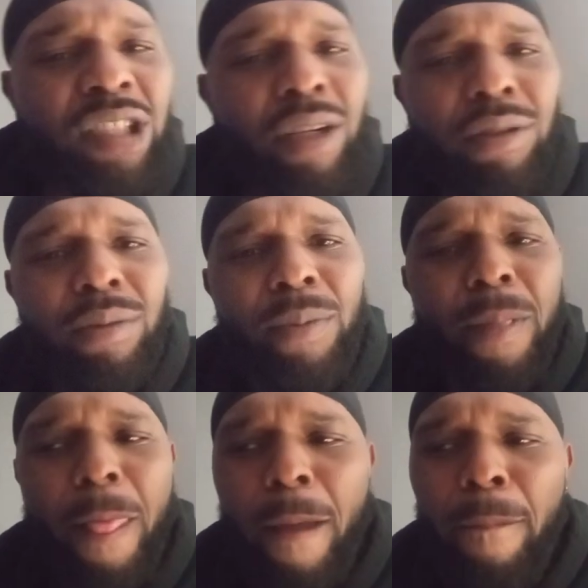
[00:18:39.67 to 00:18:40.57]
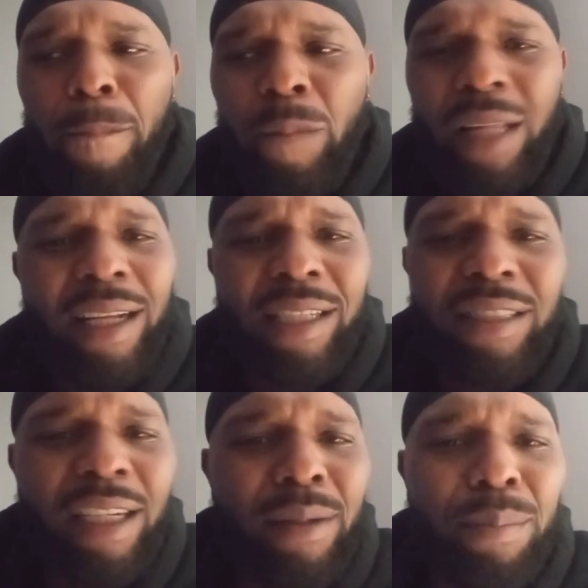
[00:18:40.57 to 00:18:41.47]
So like I
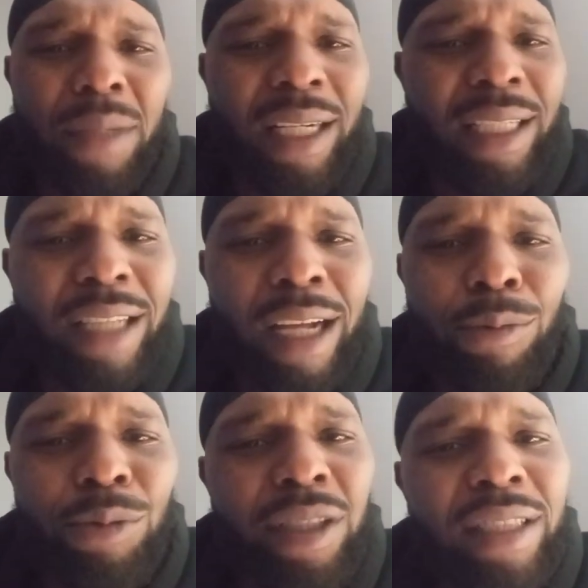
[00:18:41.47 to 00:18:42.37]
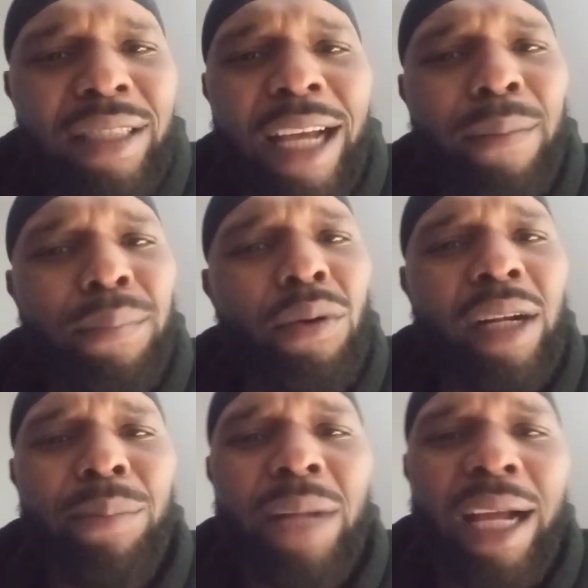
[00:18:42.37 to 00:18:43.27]
said, money is not real. It's not
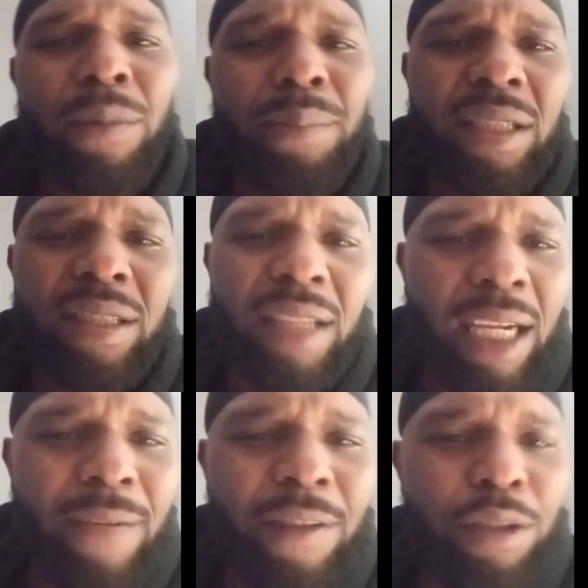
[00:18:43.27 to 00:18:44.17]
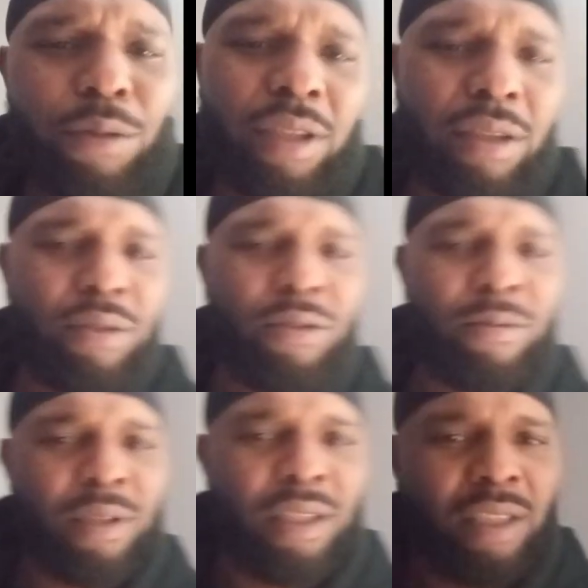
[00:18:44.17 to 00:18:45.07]
important. I'm not going to be a slave to YouTube.
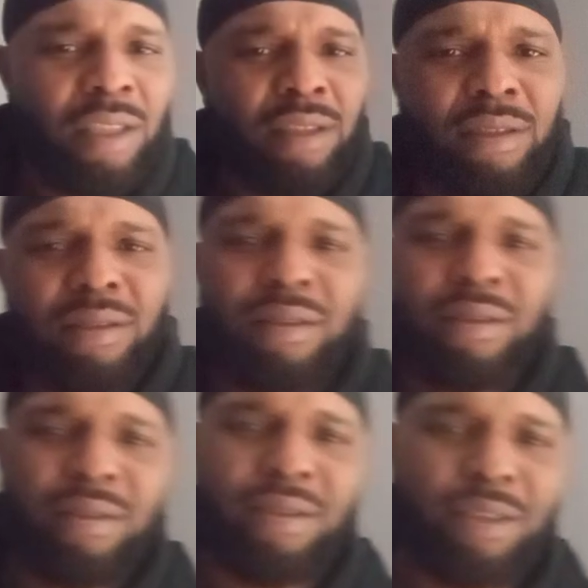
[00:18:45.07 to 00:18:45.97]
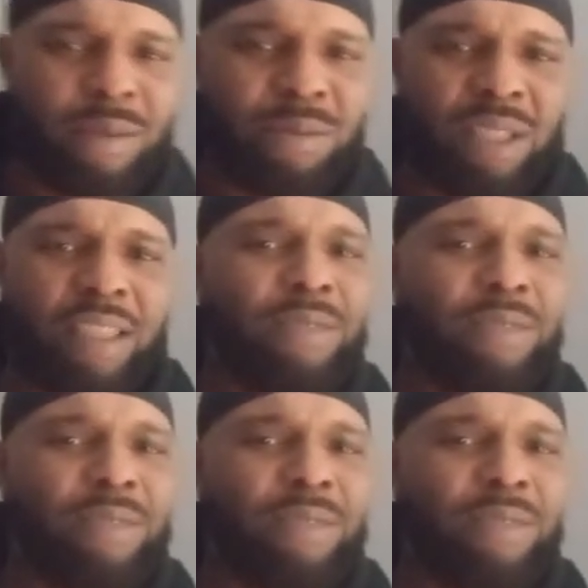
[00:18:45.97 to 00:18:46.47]
You know what I'm saying?